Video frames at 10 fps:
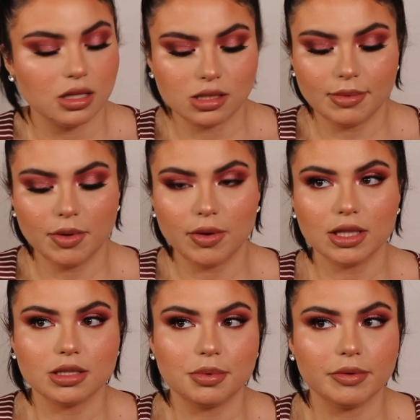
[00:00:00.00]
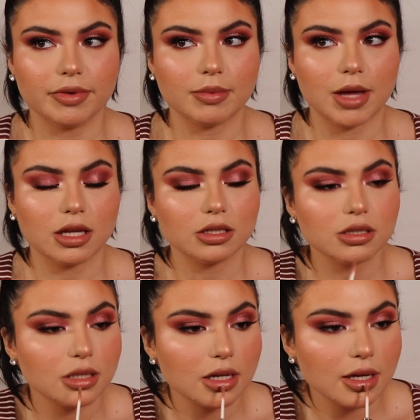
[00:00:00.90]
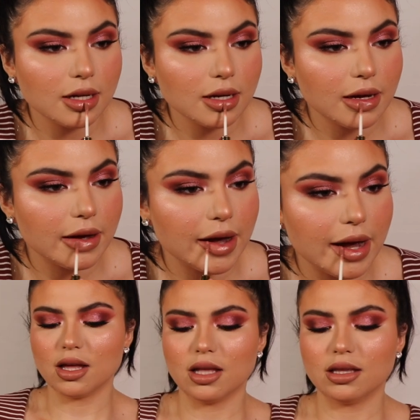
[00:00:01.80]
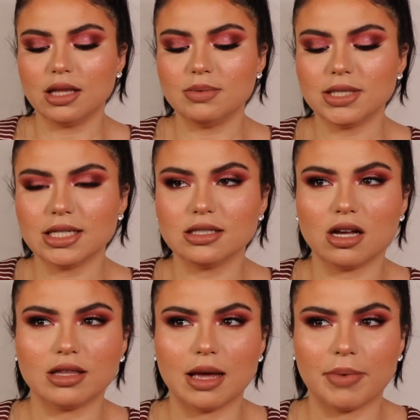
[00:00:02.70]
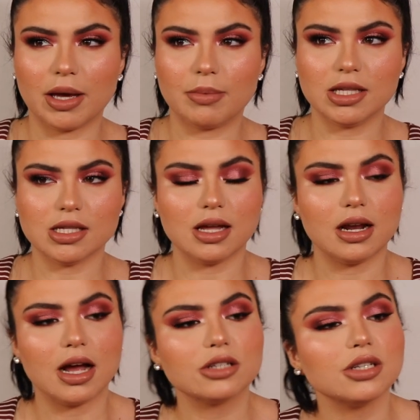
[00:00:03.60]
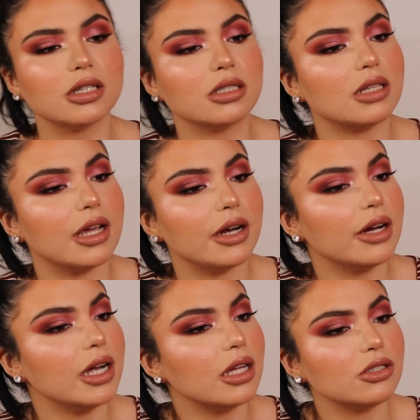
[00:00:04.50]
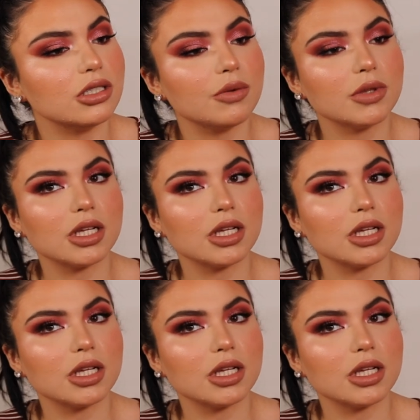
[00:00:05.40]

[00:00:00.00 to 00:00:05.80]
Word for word: Tell me why that's a perfect match. The lipstick is not that pigmented. I actually have to layer it. Usually with